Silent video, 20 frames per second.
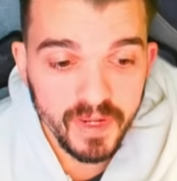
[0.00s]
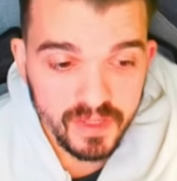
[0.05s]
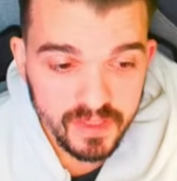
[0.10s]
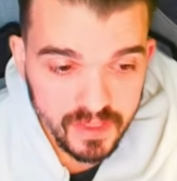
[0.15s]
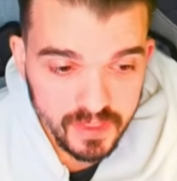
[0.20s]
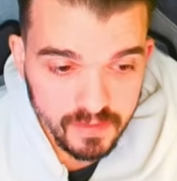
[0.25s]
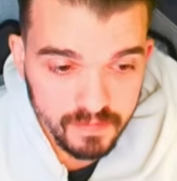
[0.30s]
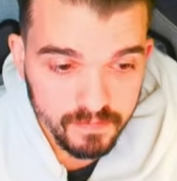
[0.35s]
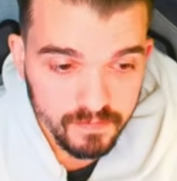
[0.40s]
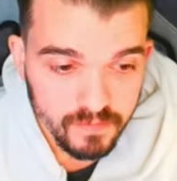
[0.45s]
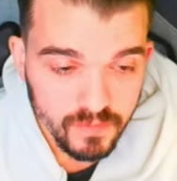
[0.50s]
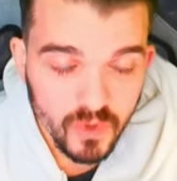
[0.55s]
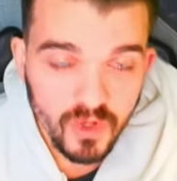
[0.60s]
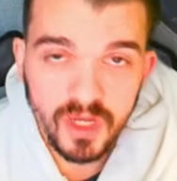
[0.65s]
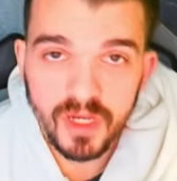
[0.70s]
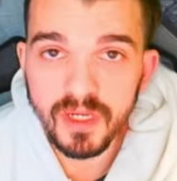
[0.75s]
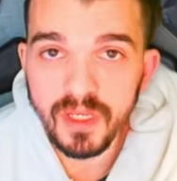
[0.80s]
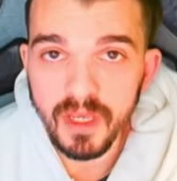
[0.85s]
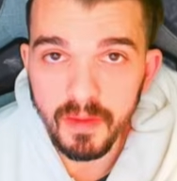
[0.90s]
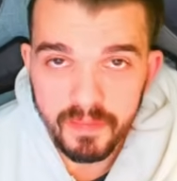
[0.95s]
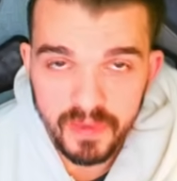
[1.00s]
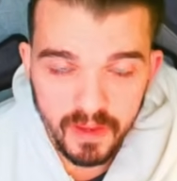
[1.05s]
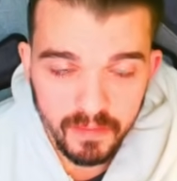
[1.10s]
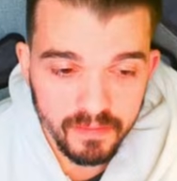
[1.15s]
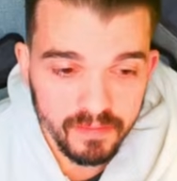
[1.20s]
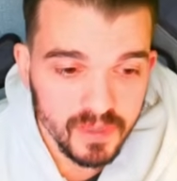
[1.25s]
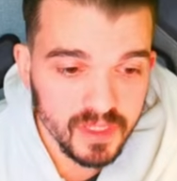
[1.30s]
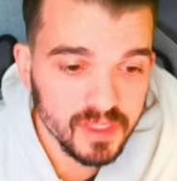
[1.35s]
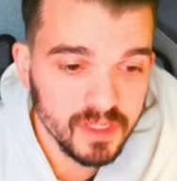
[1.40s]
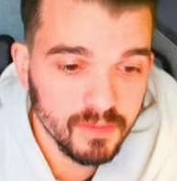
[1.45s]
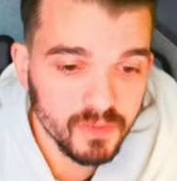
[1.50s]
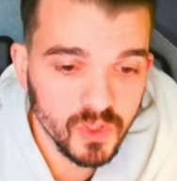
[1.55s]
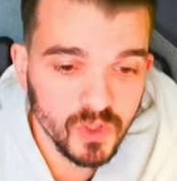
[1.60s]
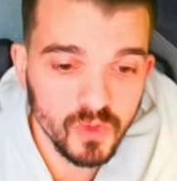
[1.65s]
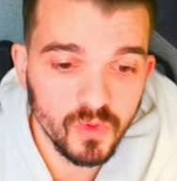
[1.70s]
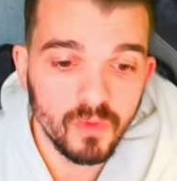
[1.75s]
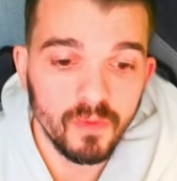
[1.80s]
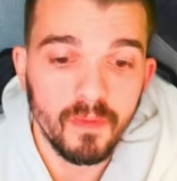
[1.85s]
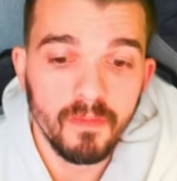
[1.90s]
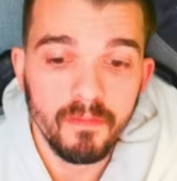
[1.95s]
but you can keep them, it's up to
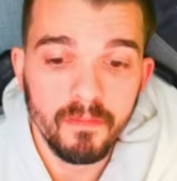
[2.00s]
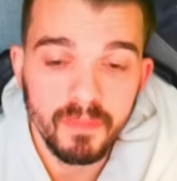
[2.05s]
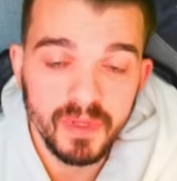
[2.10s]
you.